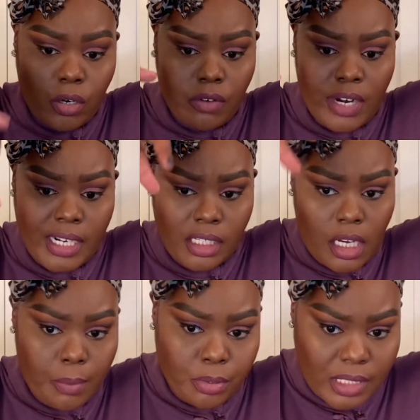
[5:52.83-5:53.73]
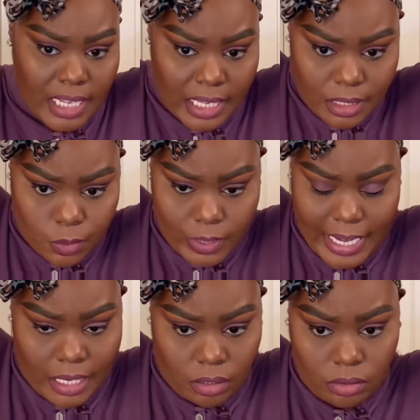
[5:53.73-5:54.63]
around a couple times
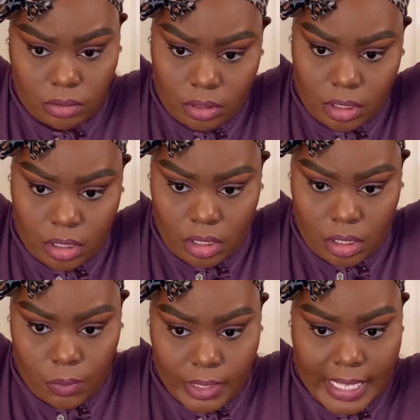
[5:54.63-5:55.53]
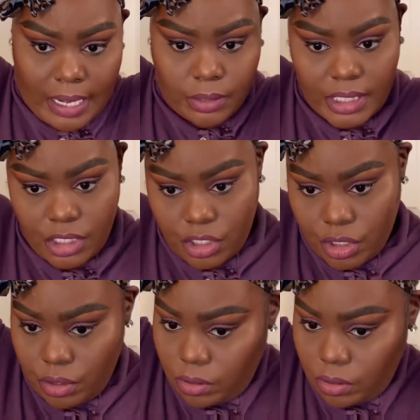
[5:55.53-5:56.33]
without issue.